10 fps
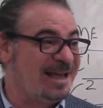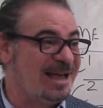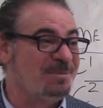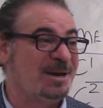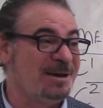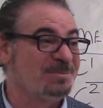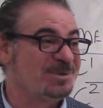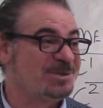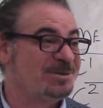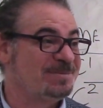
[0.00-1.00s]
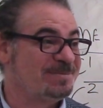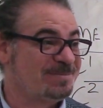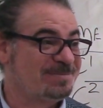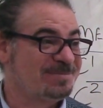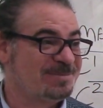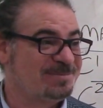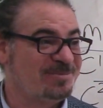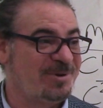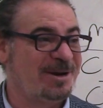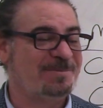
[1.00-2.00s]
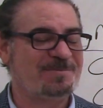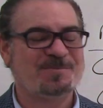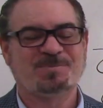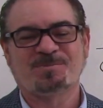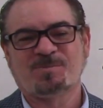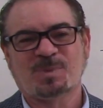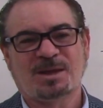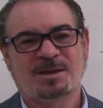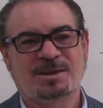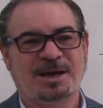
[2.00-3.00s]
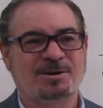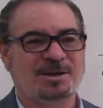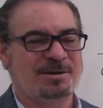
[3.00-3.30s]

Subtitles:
M&Ms, right? Now,